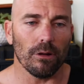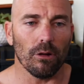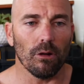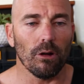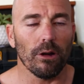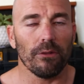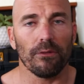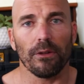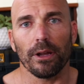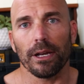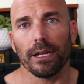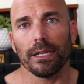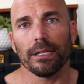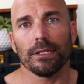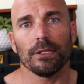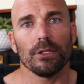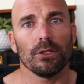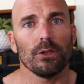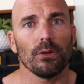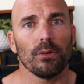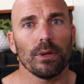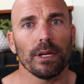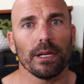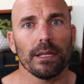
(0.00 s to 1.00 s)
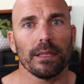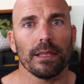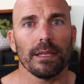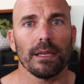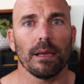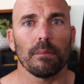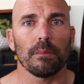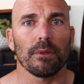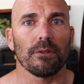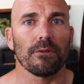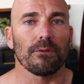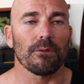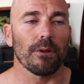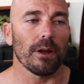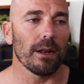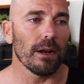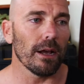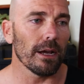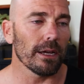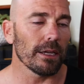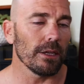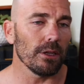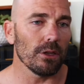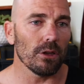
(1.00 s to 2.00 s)
or if I need to do anything up the front,
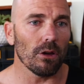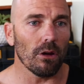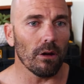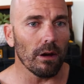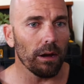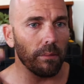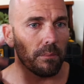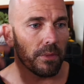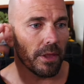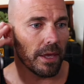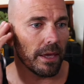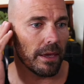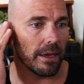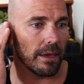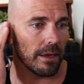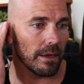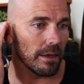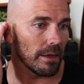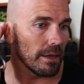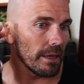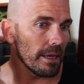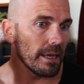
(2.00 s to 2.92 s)
I can go up there